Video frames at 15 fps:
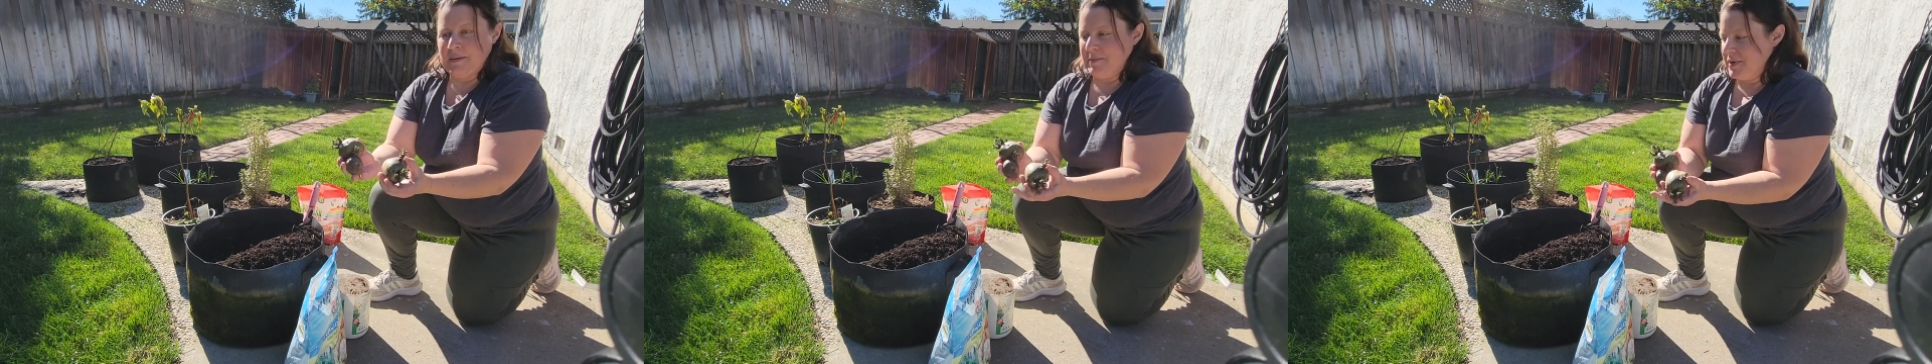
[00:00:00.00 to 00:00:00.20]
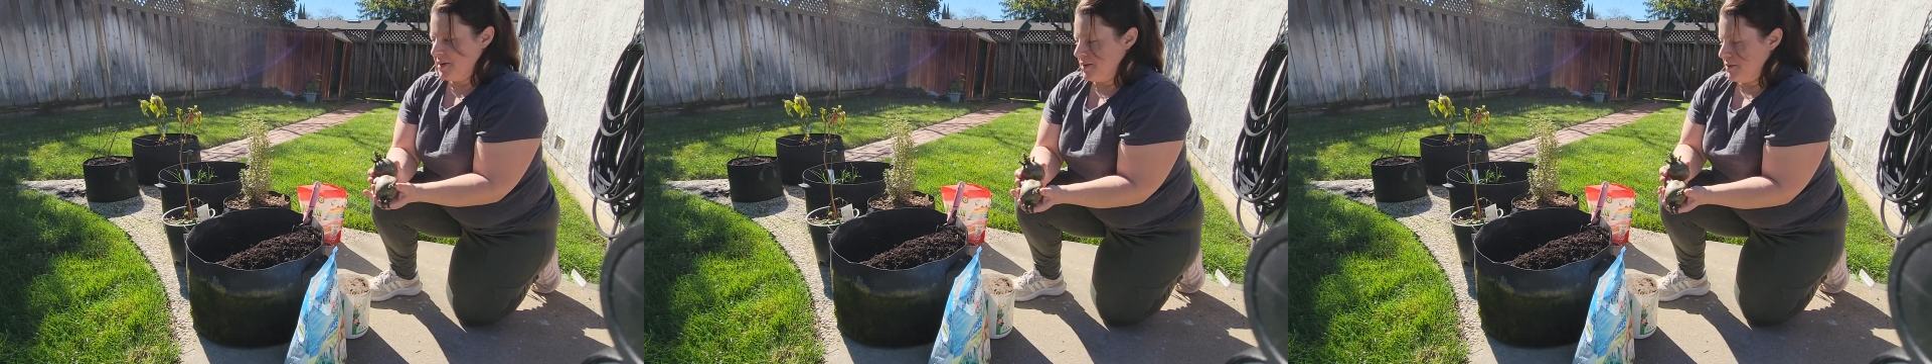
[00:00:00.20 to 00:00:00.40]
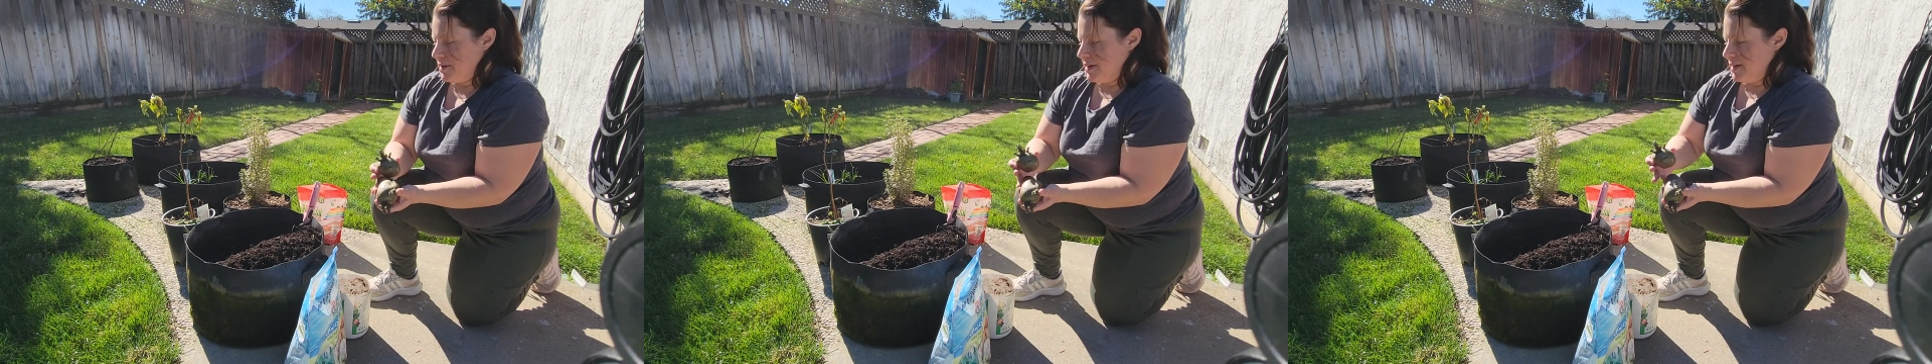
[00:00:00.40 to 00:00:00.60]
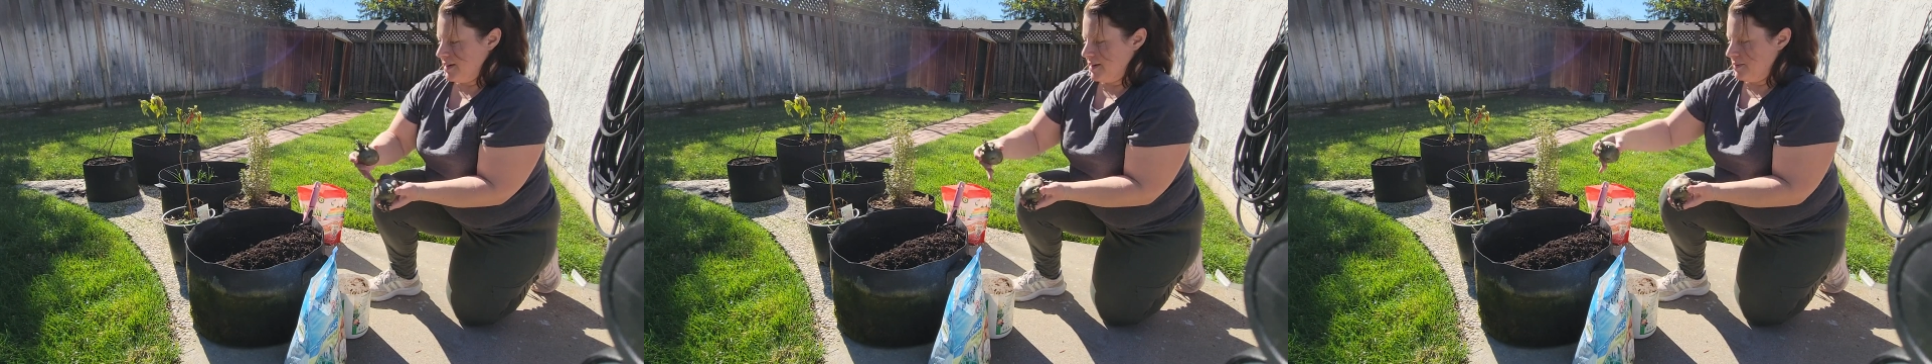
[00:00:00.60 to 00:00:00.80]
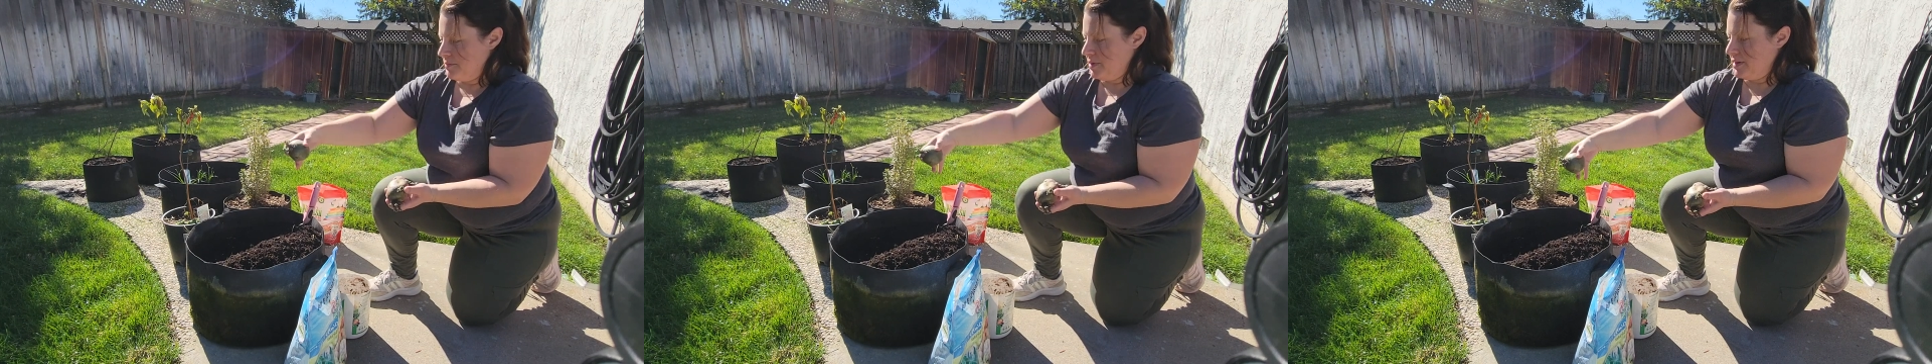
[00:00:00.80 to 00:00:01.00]
I'm gonna go
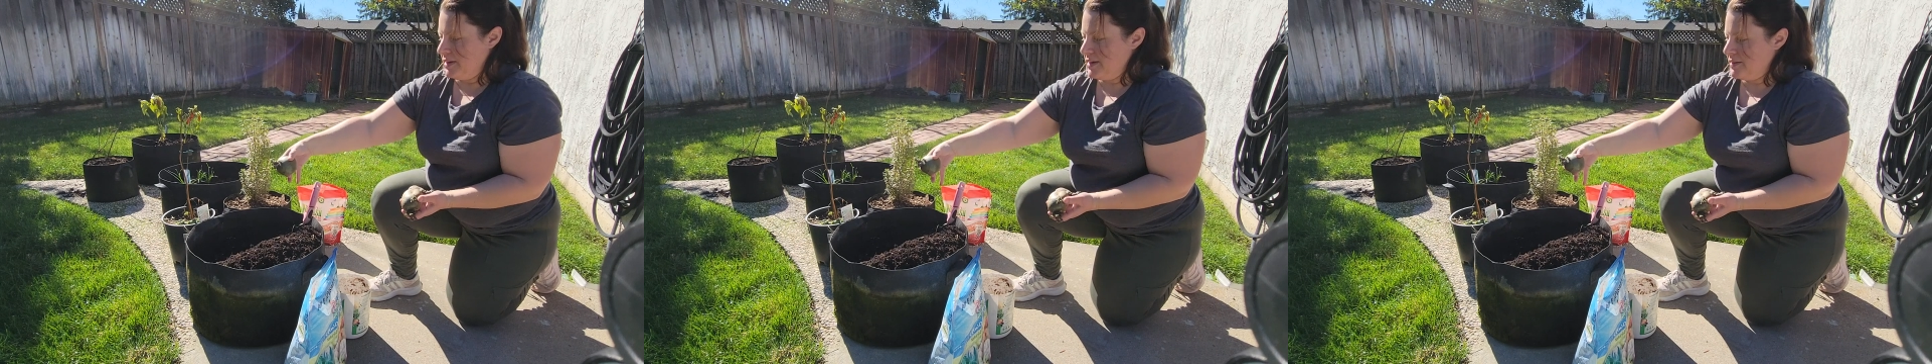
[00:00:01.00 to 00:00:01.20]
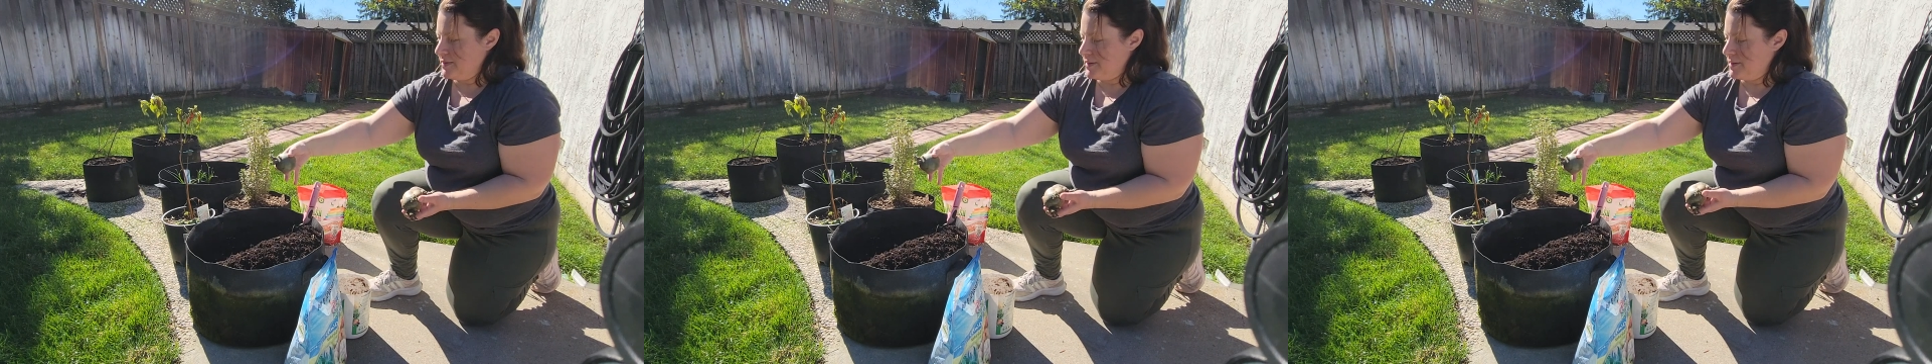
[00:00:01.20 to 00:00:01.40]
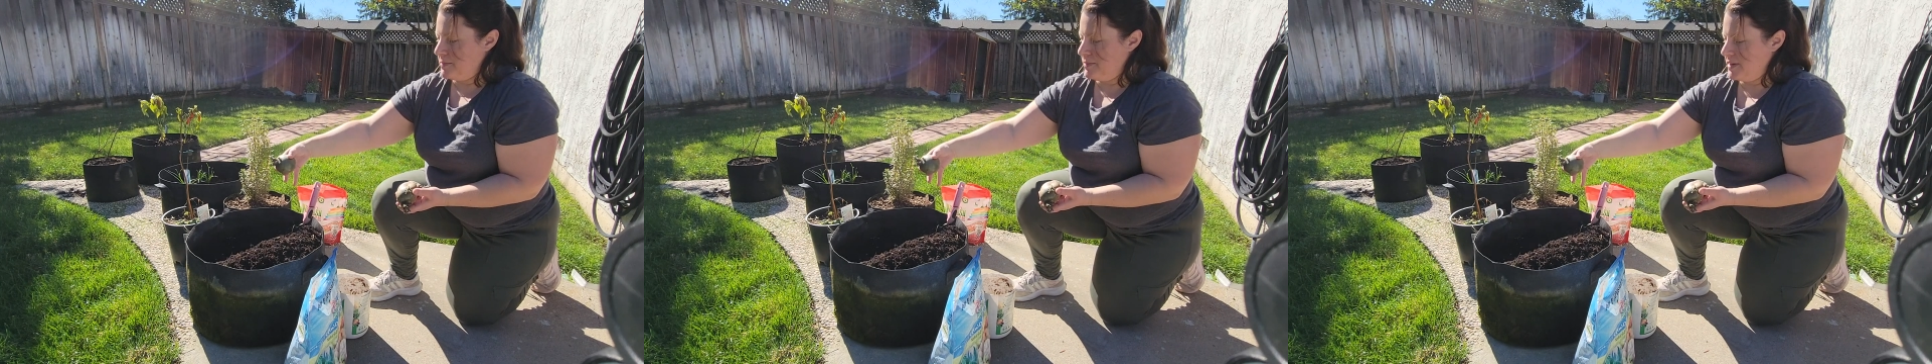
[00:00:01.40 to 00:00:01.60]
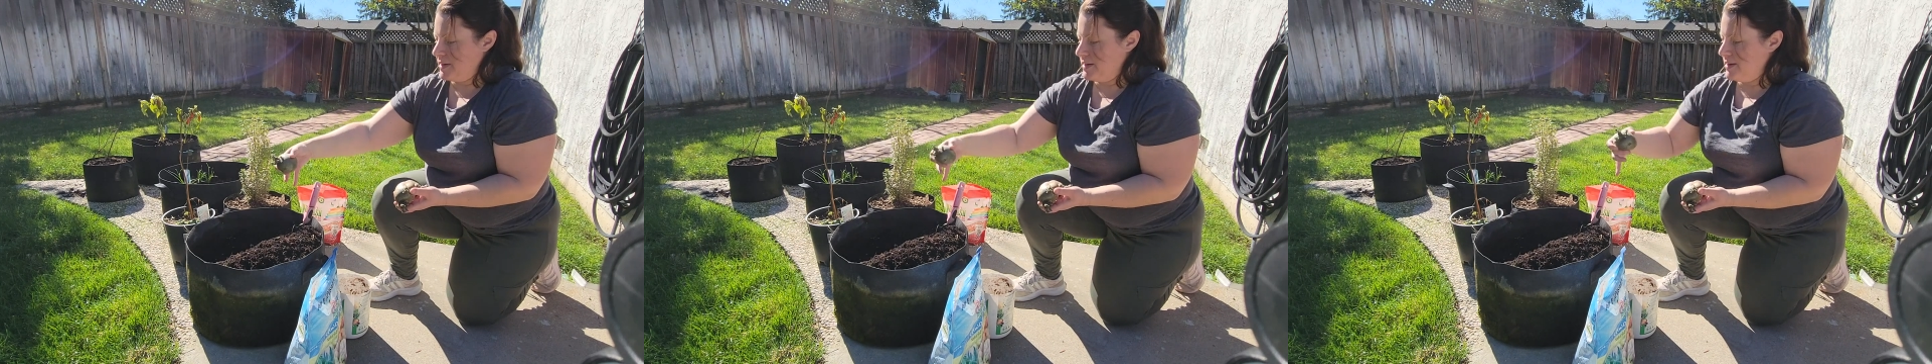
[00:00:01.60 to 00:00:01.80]
ahead and plant them